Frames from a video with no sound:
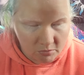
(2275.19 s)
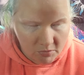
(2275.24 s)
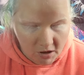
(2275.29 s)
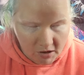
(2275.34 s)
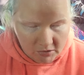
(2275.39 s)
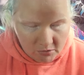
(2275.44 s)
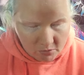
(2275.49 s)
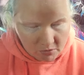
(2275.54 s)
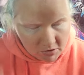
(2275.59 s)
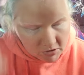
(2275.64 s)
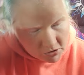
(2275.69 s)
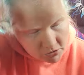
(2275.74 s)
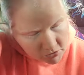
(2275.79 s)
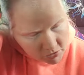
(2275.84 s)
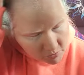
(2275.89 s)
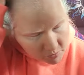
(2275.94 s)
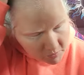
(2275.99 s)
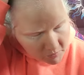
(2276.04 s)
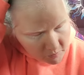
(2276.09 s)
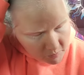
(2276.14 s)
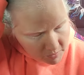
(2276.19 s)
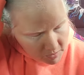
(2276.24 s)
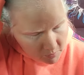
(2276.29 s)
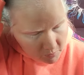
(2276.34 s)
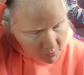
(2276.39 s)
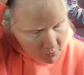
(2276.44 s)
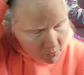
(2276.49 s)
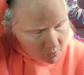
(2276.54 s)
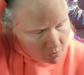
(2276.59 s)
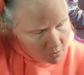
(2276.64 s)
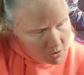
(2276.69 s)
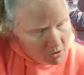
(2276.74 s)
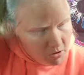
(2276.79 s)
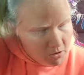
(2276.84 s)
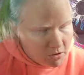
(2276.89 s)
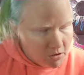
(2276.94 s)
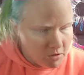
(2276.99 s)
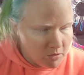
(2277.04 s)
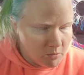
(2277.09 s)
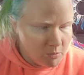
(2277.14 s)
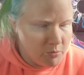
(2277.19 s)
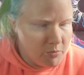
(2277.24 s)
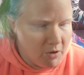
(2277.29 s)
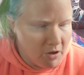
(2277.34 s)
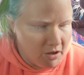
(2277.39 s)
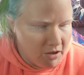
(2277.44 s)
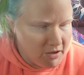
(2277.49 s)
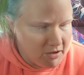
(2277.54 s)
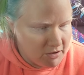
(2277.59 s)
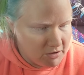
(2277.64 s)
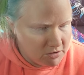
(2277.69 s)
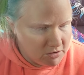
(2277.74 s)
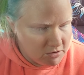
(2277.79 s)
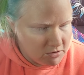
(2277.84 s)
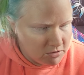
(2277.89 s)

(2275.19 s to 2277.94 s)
minority group of people, but